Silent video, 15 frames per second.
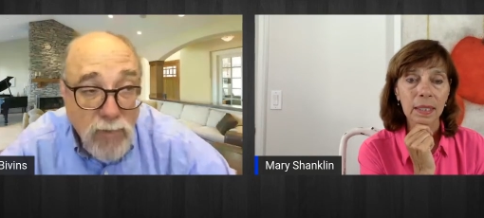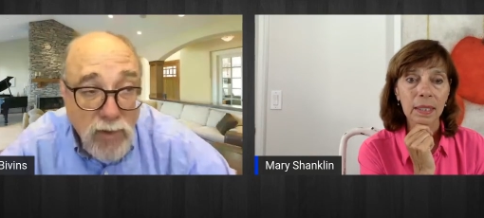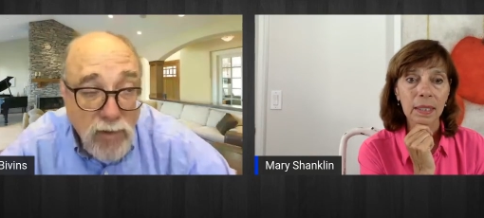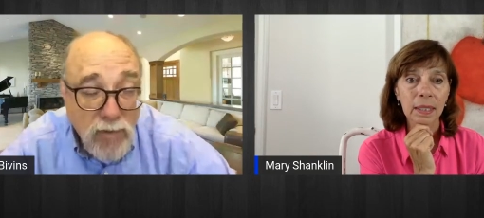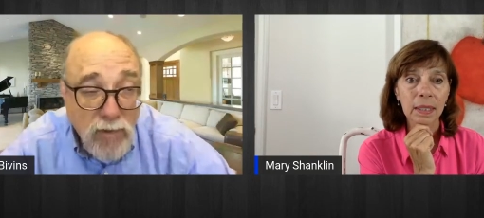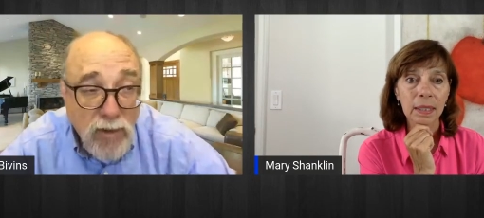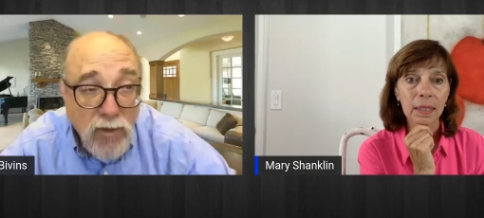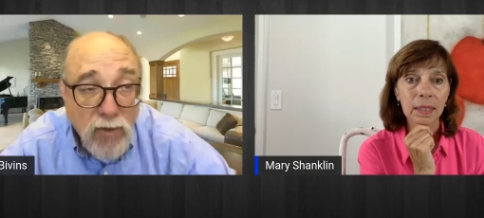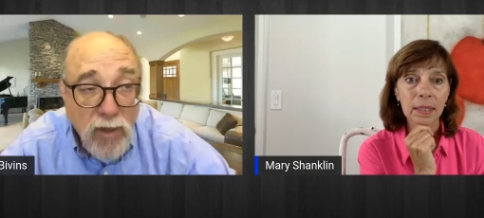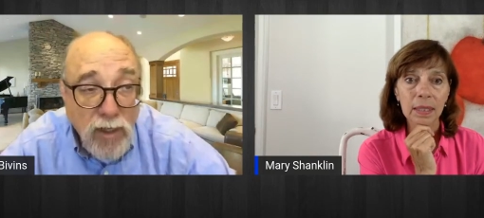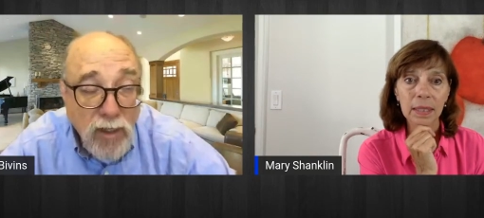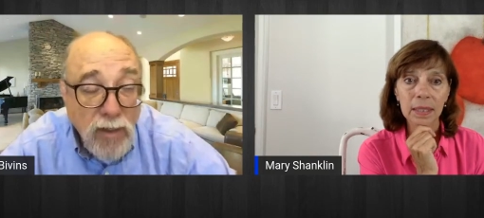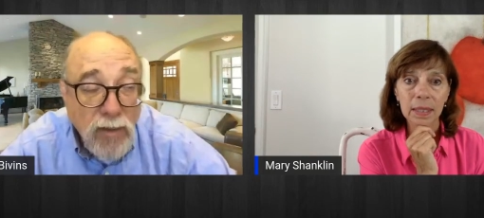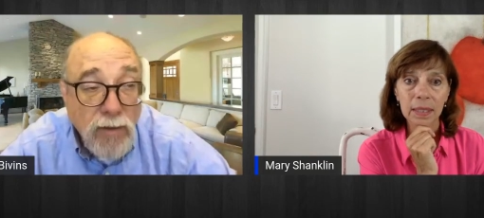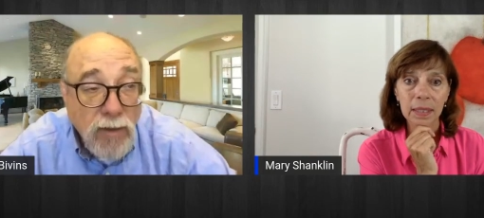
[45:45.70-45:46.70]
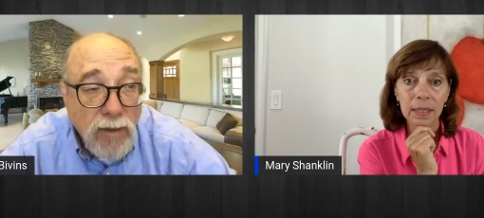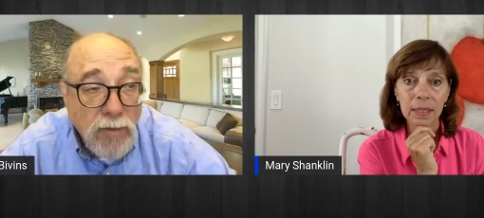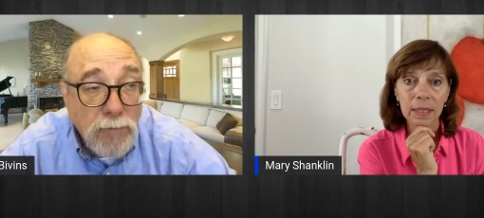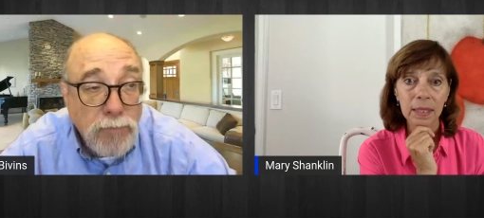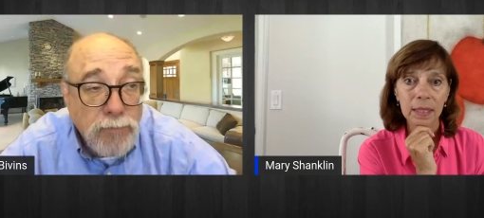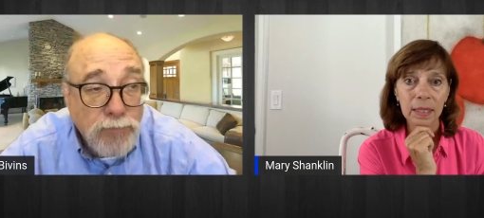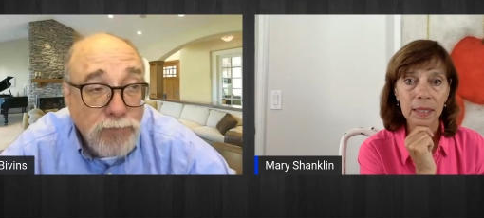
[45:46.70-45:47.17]
Speaker 1: doing it, um,
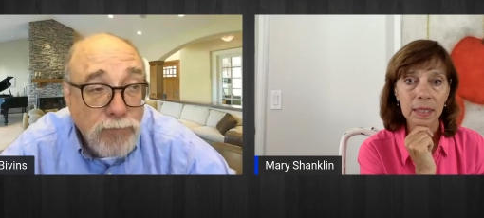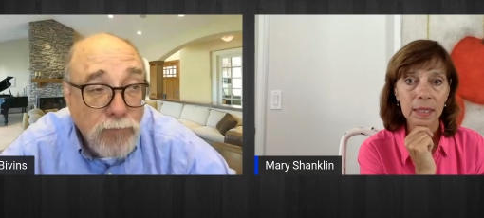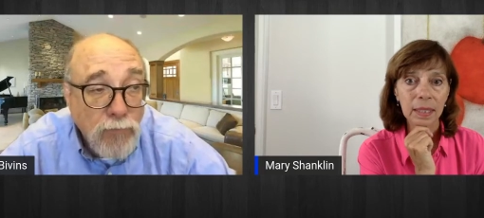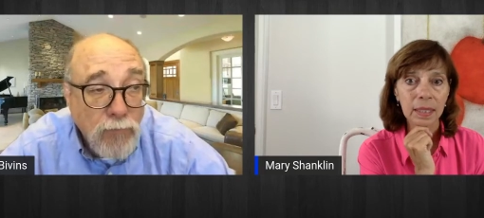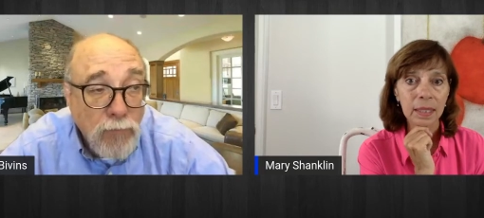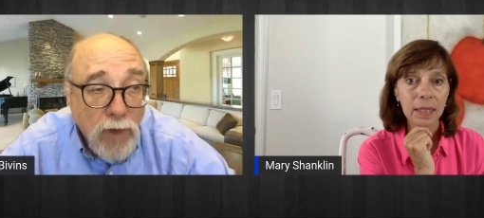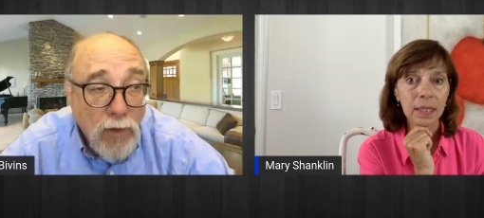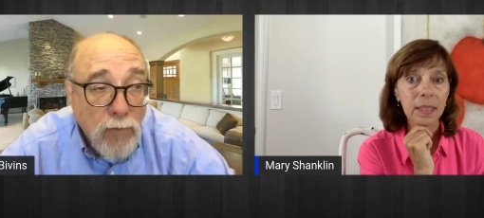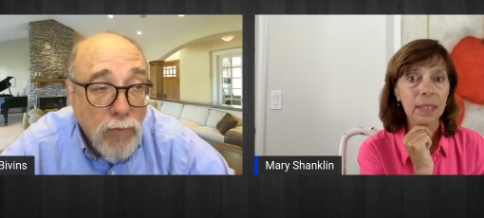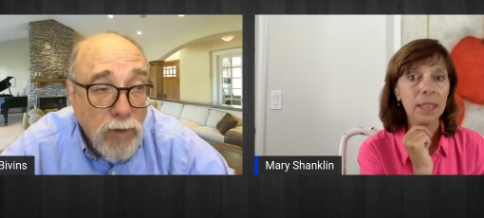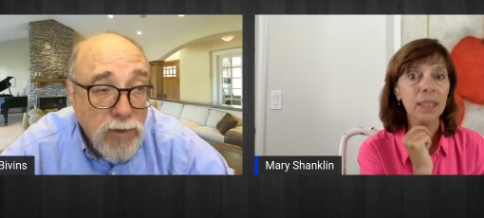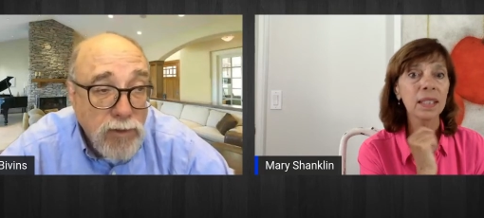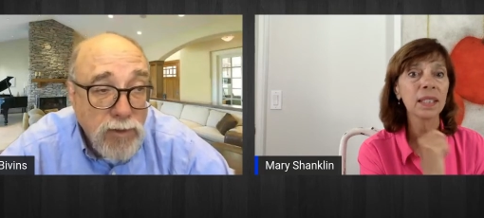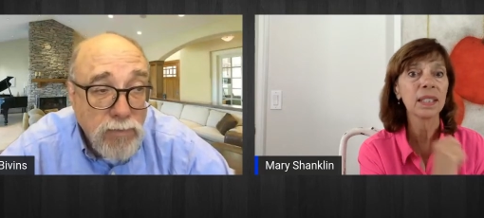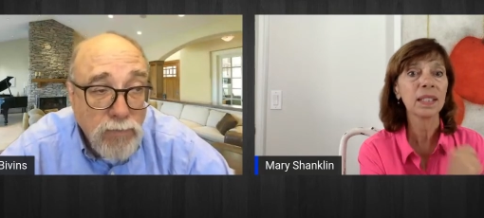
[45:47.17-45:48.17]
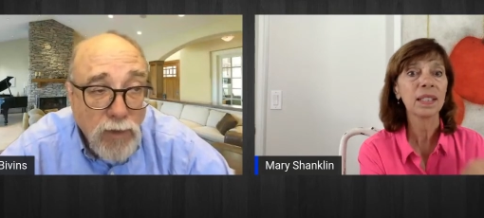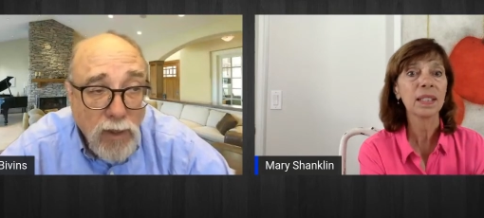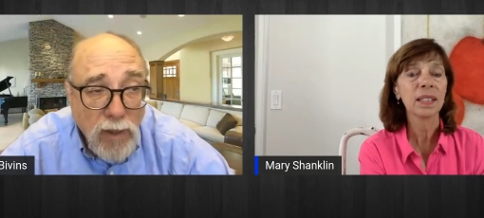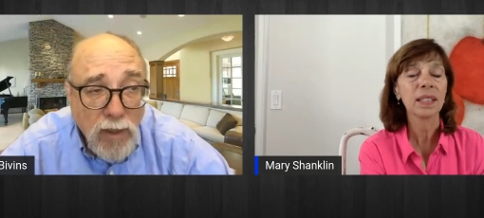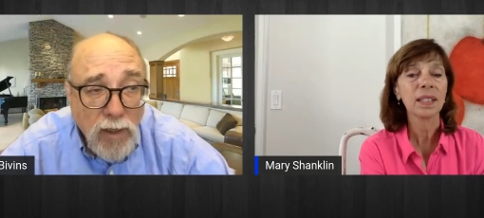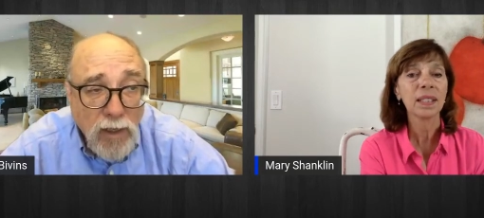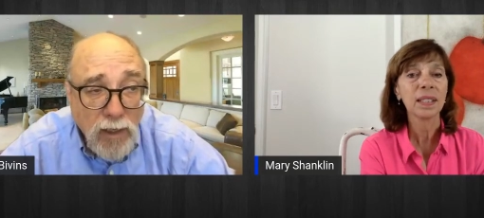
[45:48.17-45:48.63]
which. Yeah
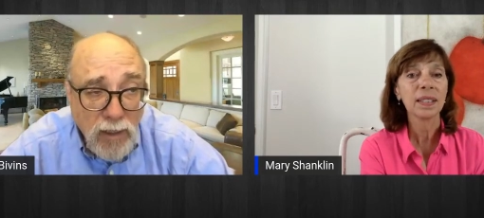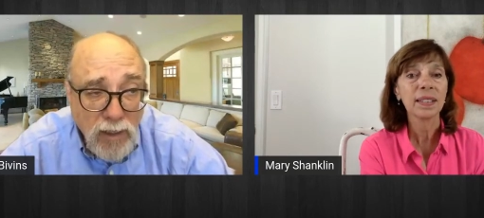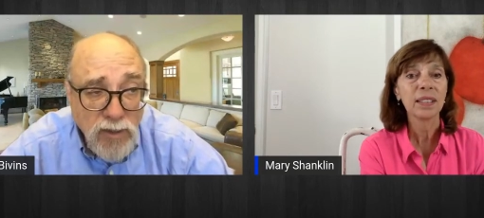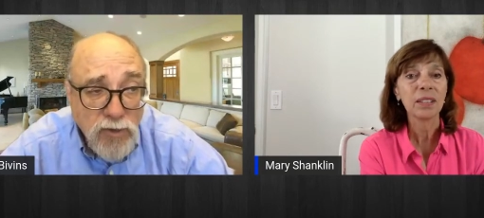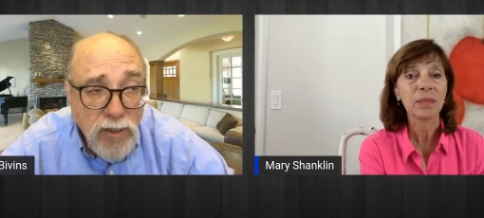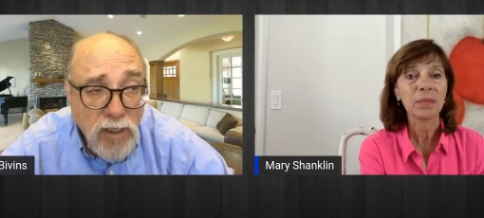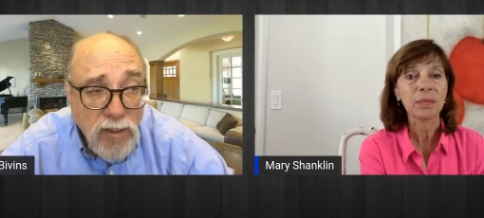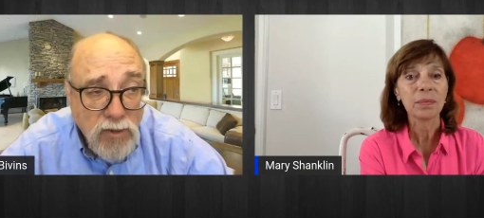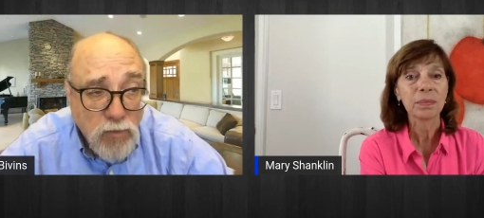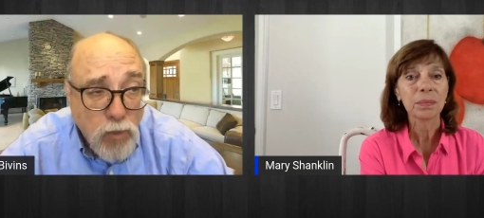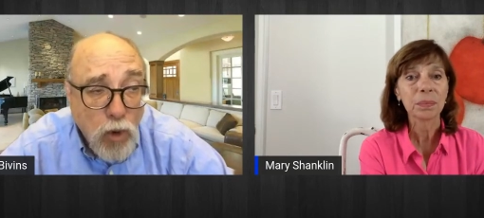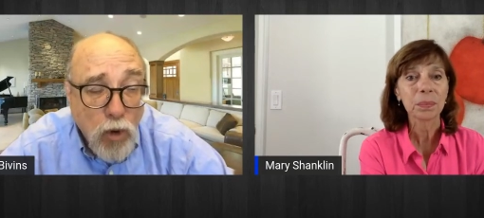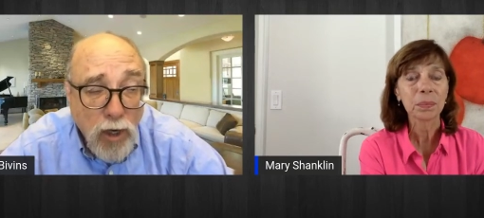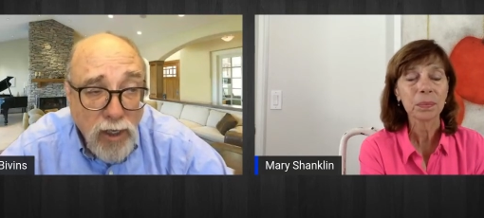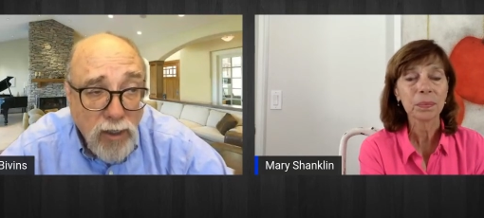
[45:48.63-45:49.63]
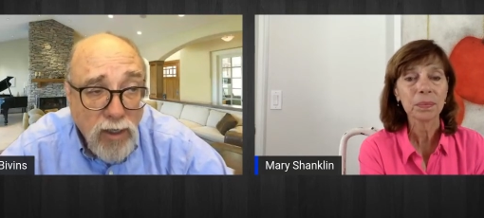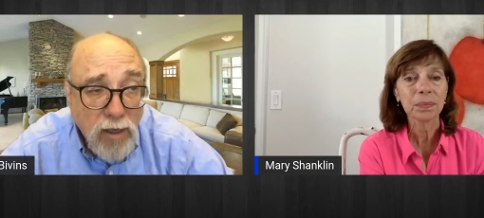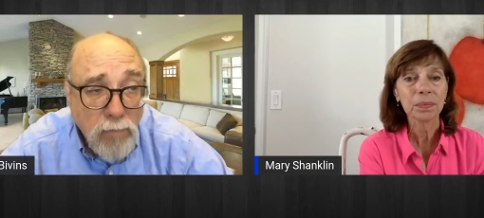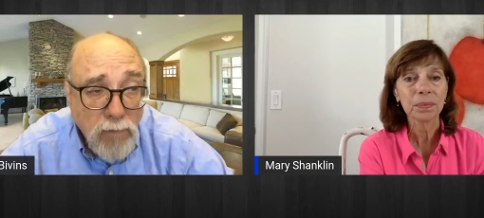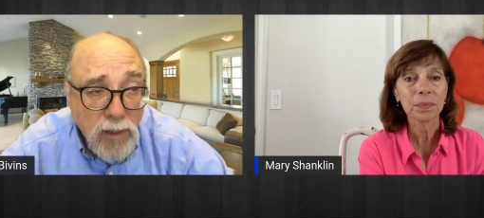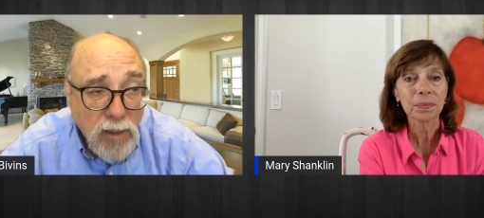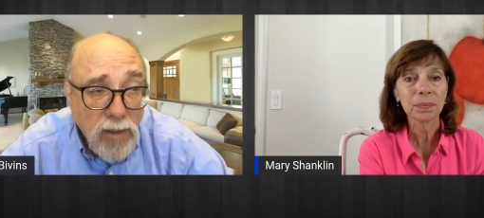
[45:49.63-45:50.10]
his his boring company
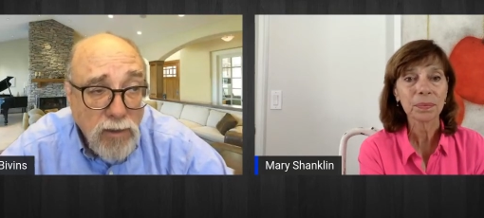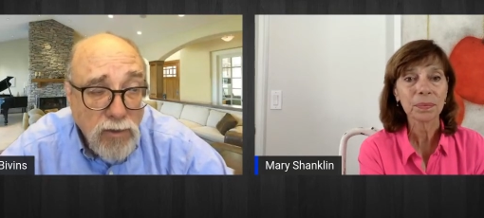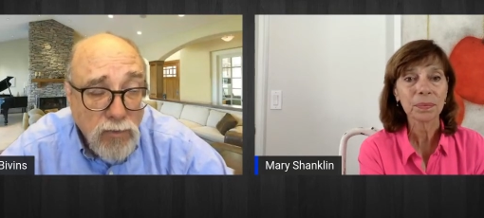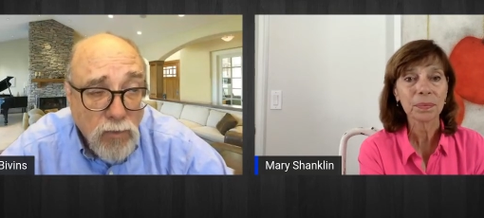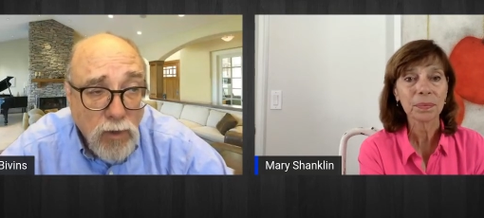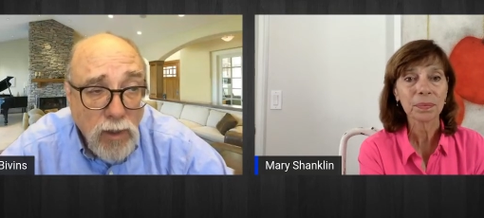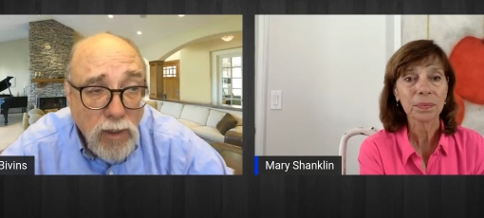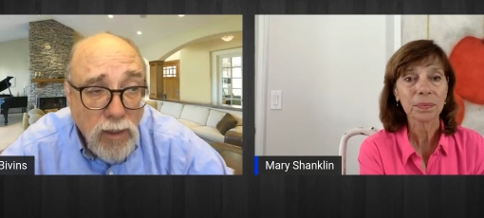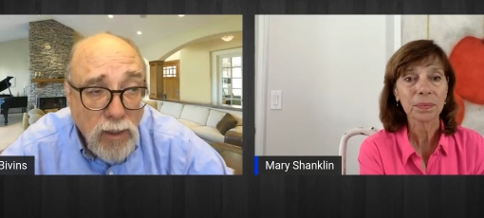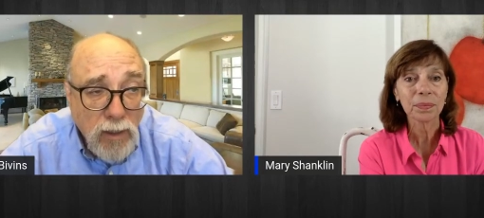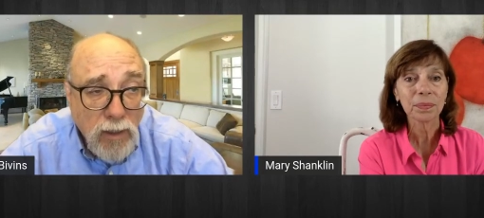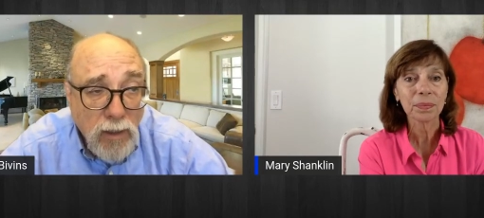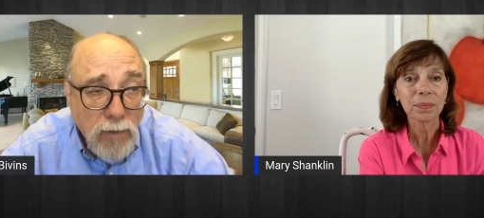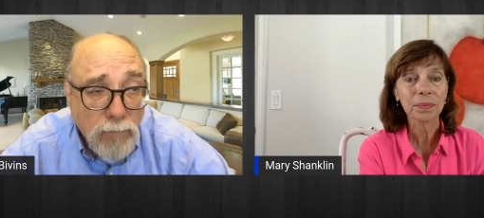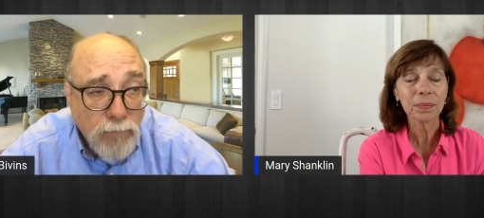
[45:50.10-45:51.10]
is really um,